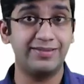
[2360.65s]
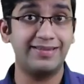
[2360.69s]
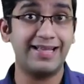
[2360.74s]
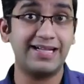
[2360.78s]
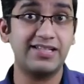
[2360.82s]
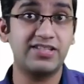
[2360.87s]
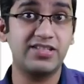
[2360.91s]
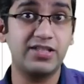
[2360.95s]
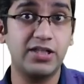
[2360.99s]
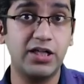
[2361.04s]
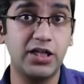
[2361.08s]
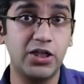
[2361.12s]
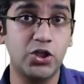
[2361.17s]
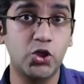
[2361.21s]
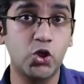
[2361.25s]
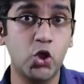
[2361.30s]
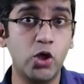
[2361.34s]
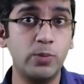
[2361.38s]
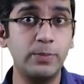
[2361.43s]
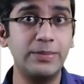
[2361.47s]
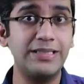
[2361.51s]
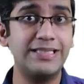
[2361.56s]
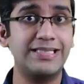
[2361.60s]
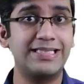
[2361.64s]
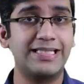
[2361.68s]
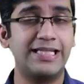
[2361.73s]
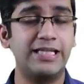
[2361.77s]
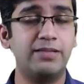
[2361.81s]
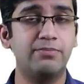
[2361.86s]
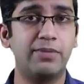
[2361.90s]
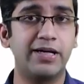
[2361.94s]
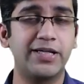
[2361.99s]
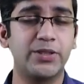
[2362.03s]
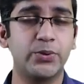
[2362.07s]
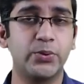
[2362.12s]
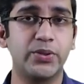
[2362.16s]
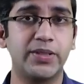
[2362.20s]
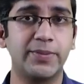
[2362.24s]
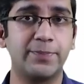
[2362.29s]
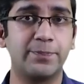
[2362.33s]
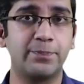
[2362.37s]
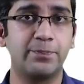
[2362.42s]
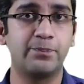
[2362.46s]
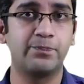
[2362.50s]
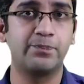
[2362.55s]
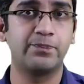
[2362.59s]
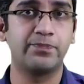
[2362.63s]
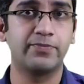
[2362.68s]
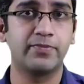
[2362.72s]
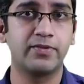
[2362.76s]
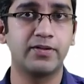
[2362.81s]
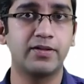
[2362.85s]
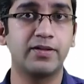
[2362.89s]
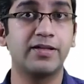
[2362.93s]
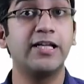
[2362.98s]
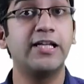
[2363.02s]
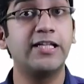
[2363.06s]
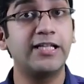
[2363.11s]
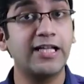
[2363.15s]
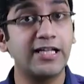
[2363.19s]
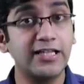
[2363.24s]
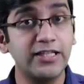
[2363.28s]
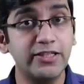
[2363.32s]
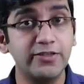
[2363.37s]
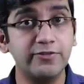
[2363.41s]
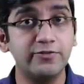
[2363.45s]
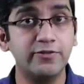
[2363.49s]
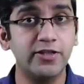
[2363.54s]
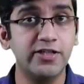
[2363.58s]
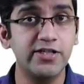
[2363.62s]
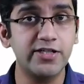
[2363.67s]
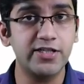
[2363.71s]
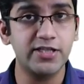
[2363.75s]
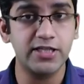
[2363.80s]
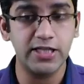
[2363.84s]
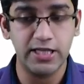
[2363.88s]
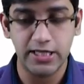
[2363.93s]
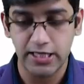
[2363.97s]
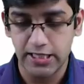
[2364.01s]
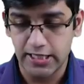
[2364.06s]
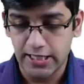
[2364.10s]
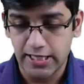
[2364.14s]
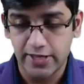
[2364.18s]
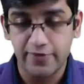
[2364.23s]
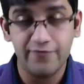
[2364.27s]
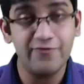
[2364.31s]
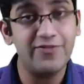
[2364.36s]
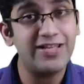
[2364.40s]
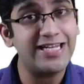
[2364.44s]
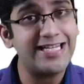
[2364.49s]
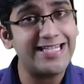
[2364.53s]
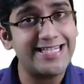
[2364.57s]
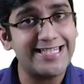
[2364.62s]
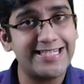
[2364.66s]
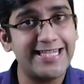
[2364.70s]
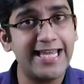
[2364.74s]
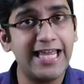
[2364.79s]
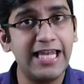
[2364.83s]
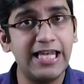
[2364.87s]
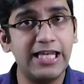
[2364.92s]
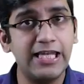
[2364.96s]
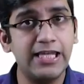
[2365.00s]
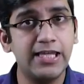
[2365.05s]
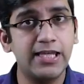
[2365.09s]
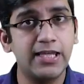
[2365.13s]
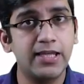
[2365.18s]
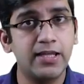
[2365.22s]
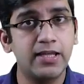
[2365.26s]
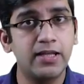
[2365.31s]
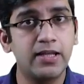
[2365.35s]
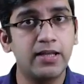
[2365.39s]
That's a normal skin, by the way. In other words, when a cell